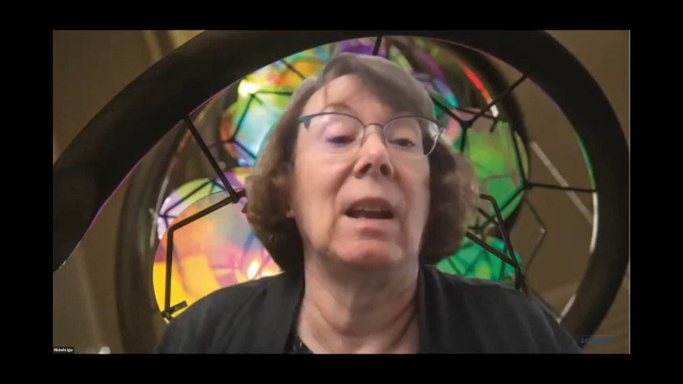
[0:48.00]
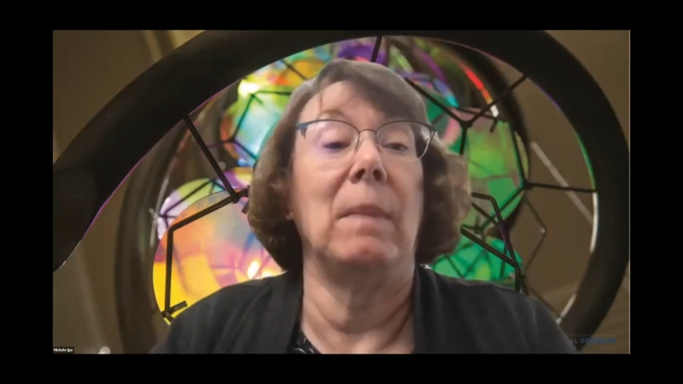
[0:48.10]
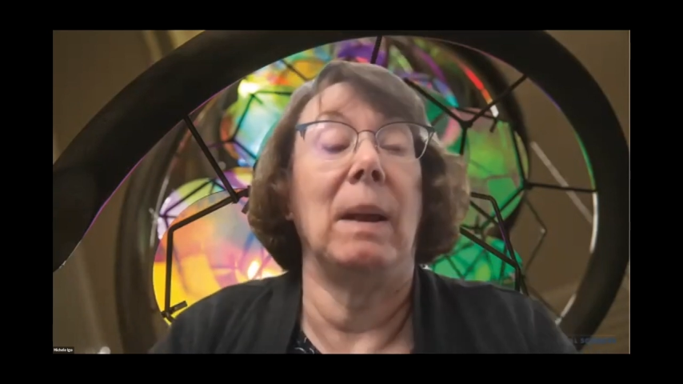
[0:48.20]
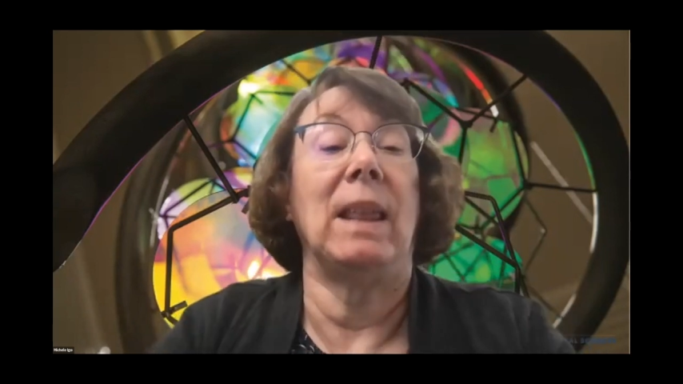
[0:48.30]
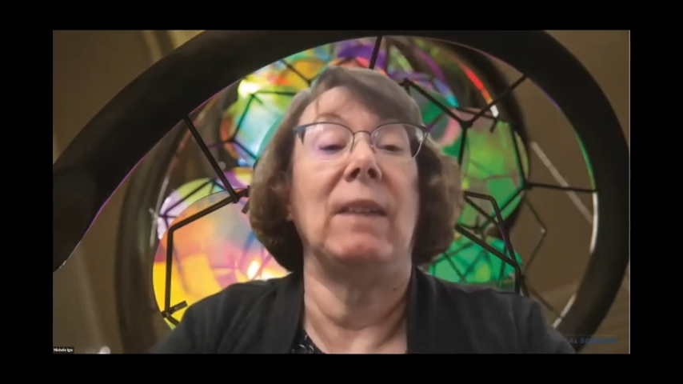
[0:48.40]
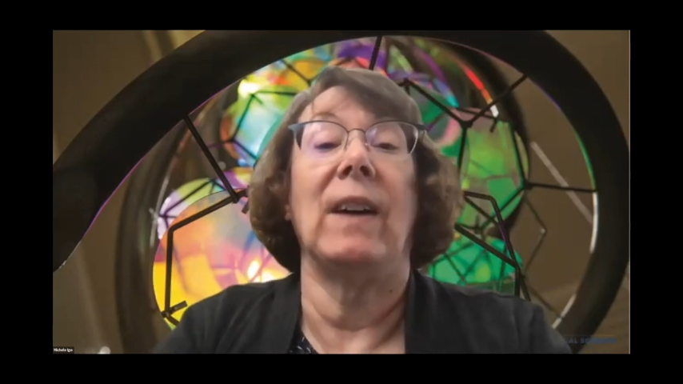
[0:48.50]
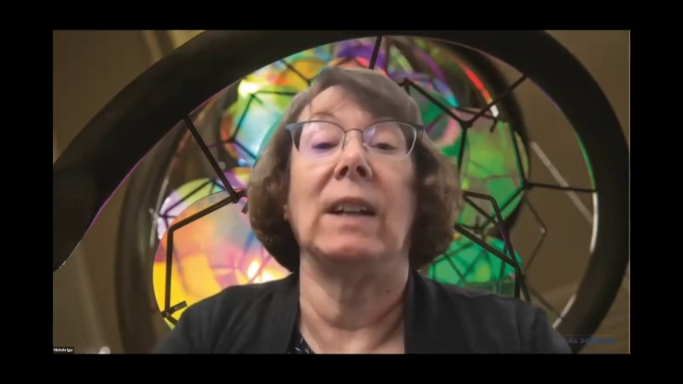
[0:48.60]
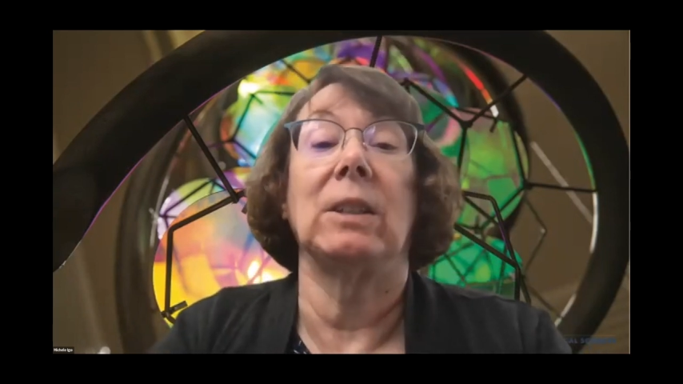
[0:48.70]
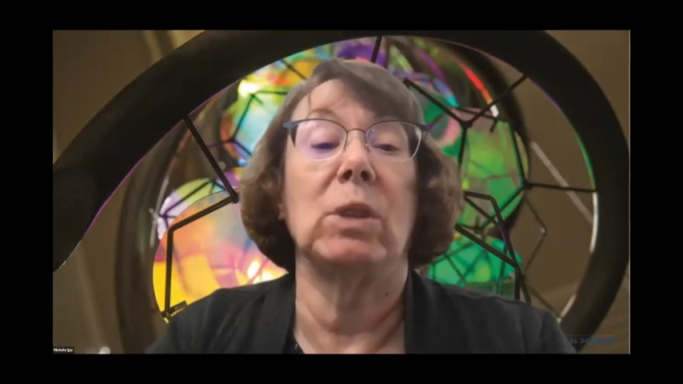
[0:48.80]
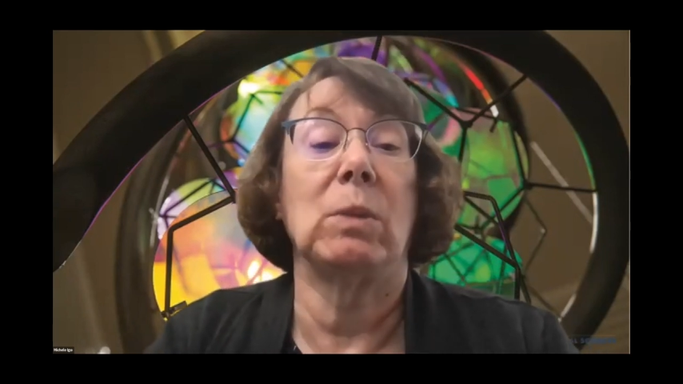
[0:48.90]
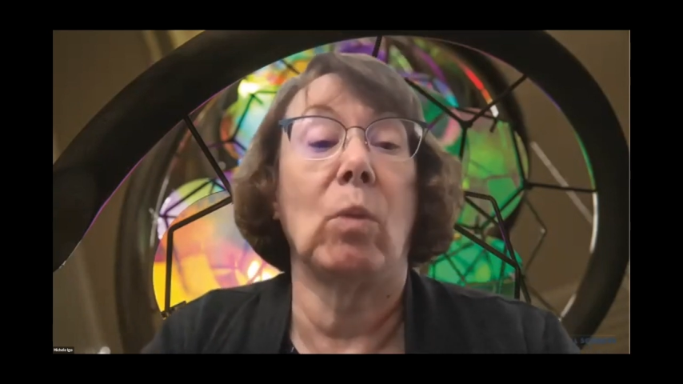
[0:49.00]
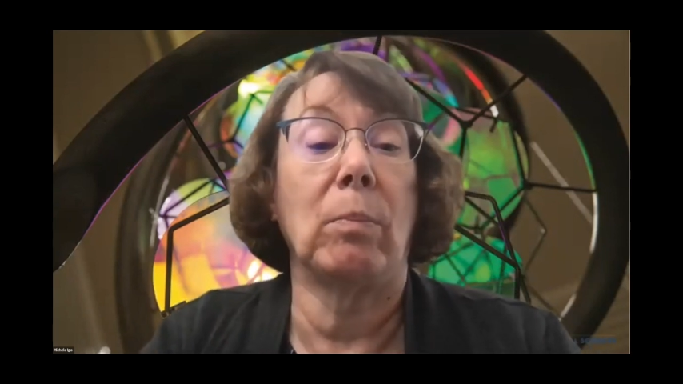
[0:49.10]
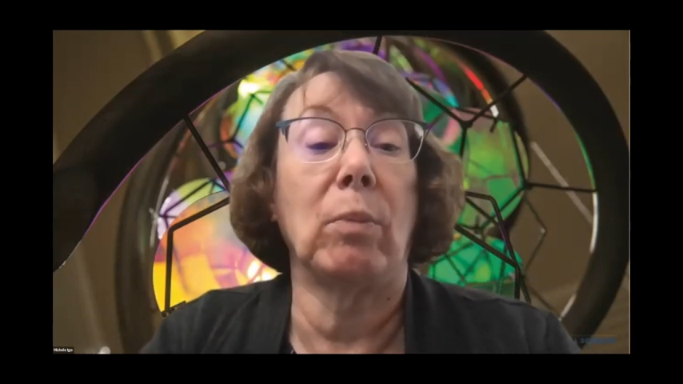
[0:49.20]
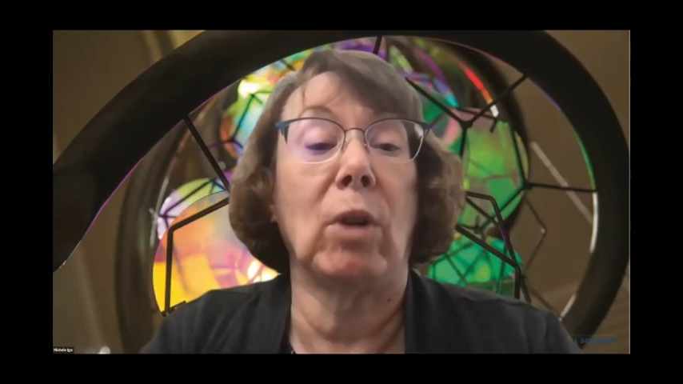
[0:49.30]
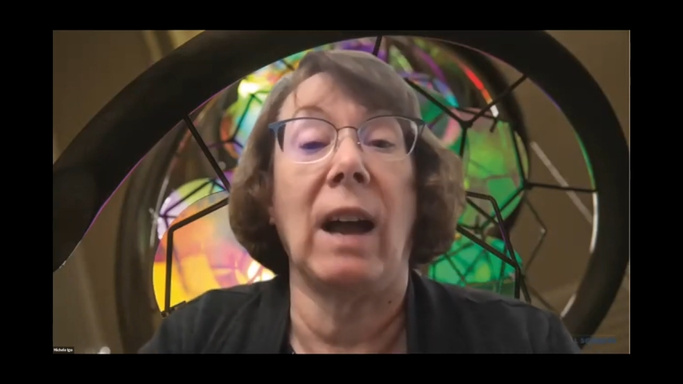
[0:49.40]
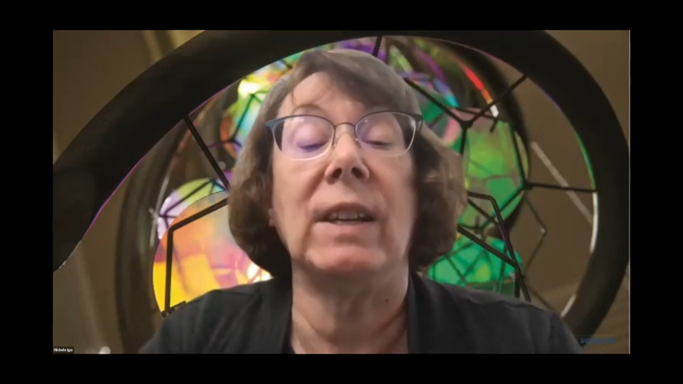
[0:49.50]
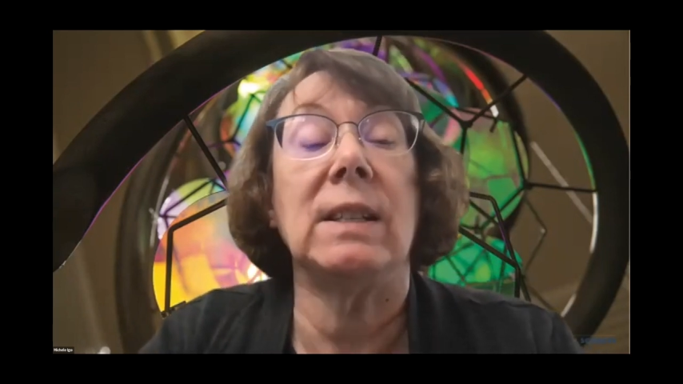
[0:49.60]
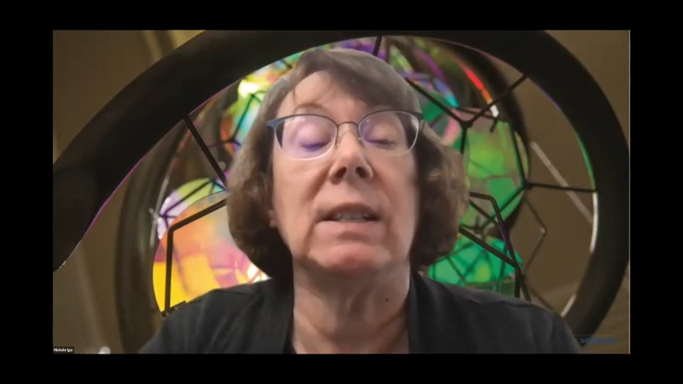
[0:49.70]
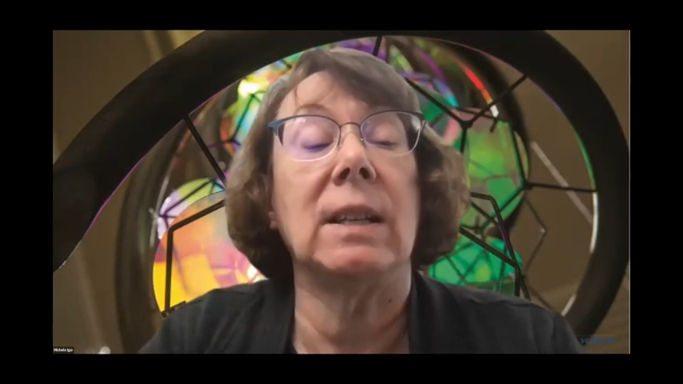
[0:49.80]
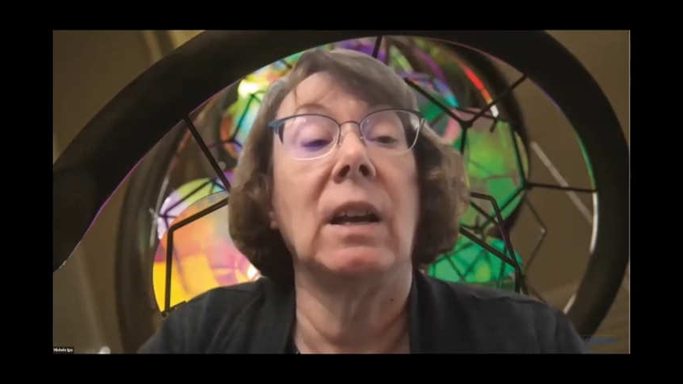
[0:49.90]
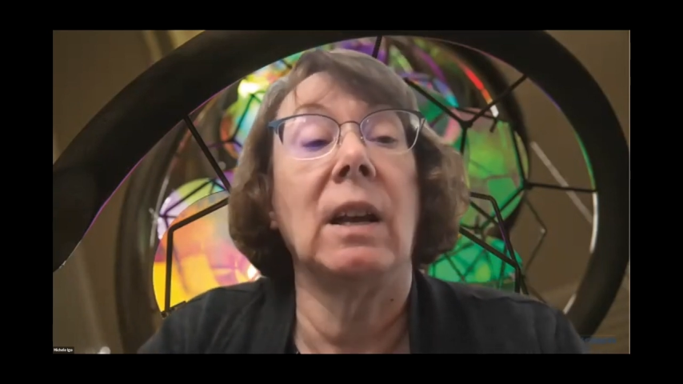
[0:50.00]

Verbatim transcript: Maybe they felt it was more private.